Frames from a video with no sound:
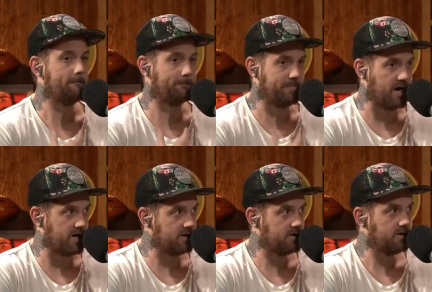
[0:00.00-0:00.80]

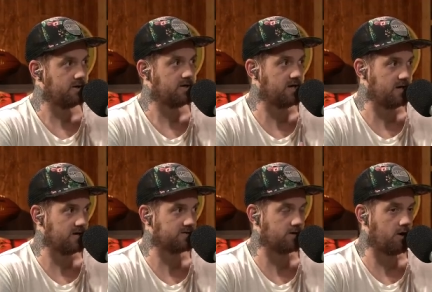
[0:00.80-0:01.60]
but he
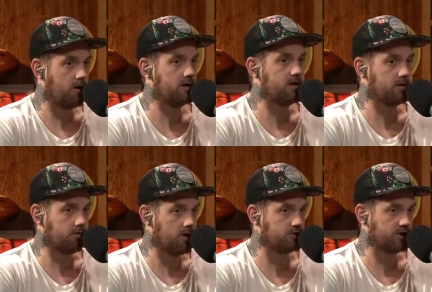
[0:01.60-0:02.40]
is already
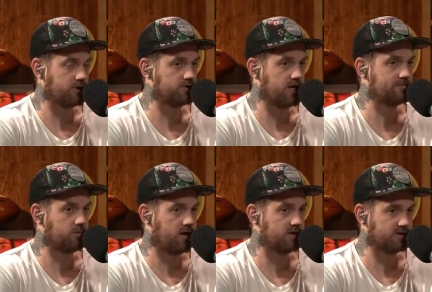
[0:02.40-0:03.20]
encroaching on James
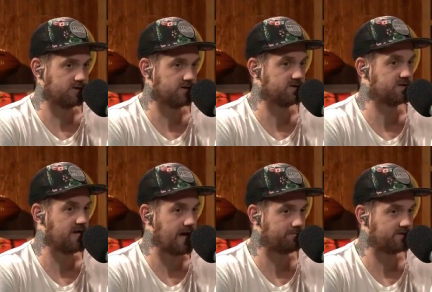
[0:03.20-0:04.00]
Washington's
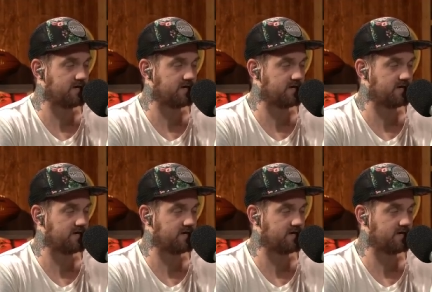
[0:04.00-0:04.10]
snaps.